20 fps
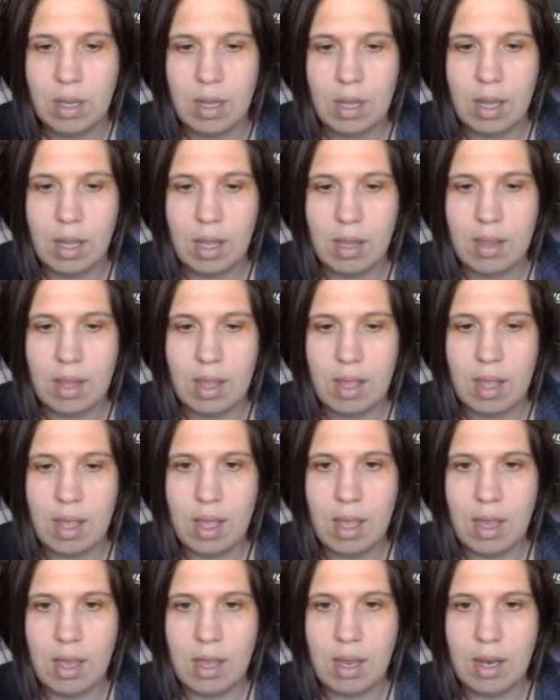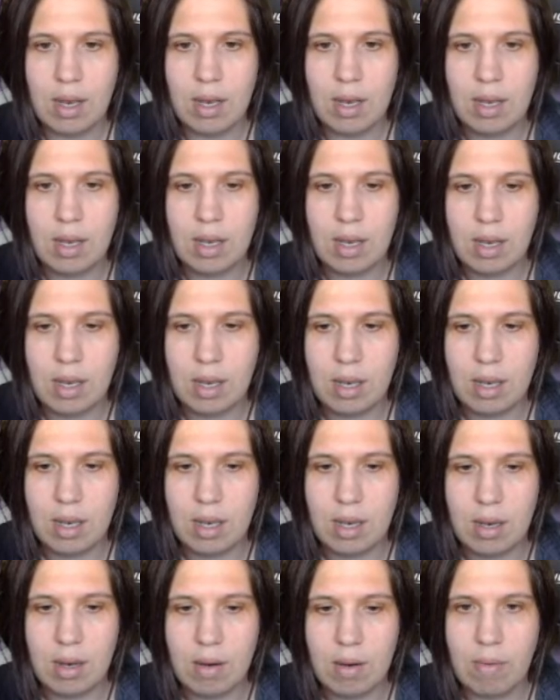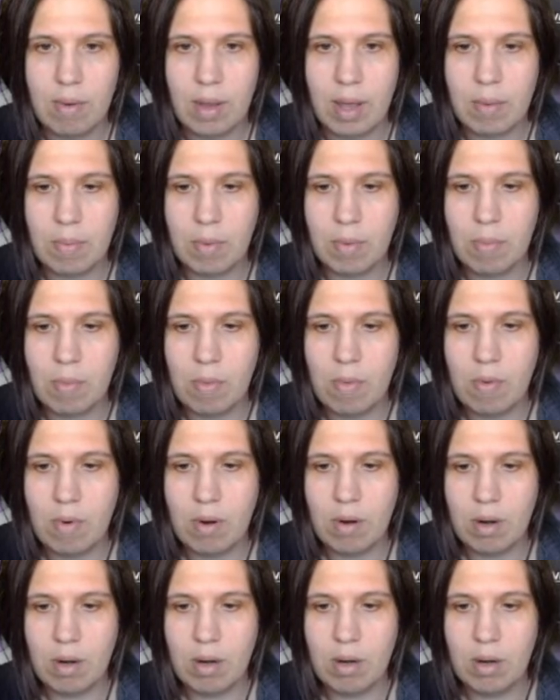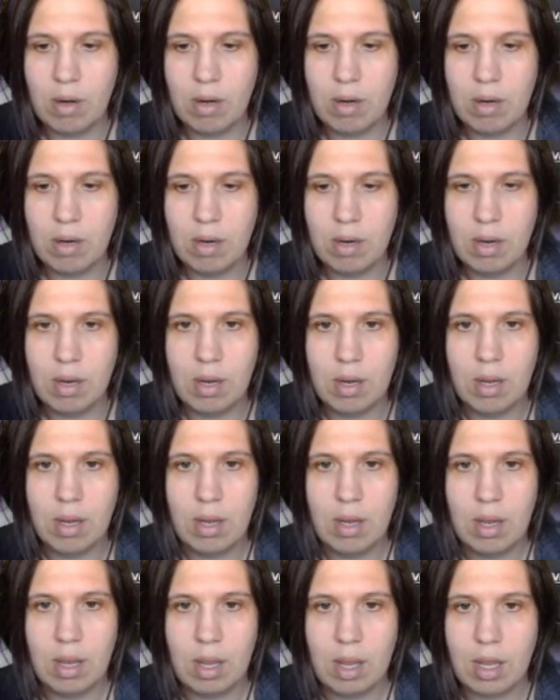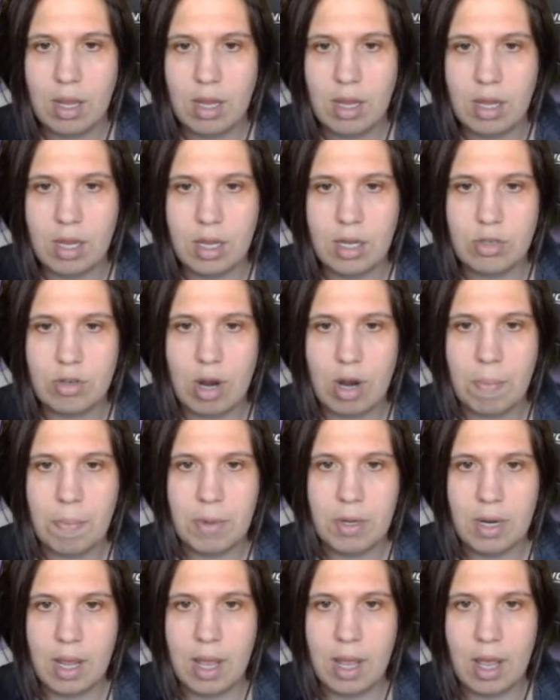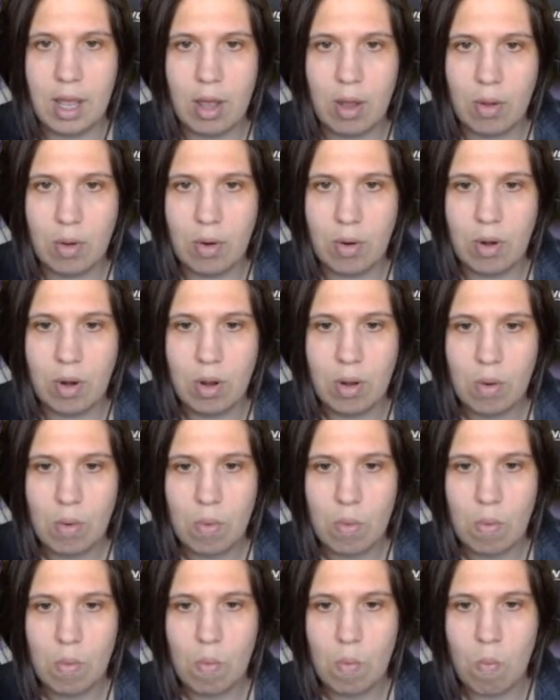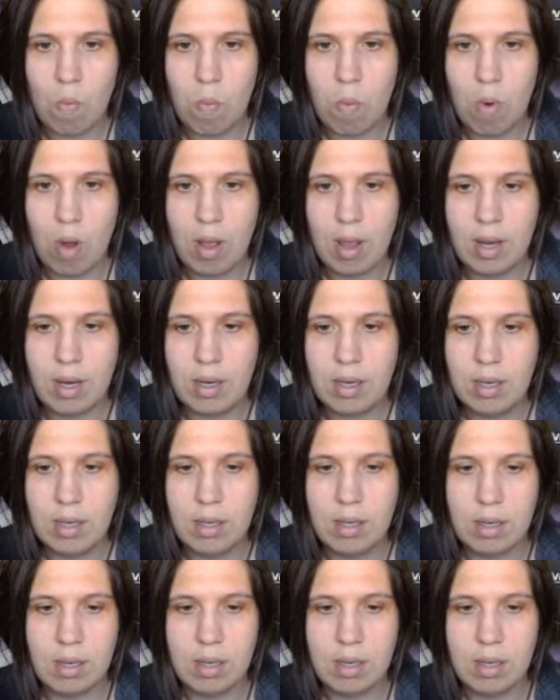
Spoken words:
And then we'll add 1 more and drop you down 1.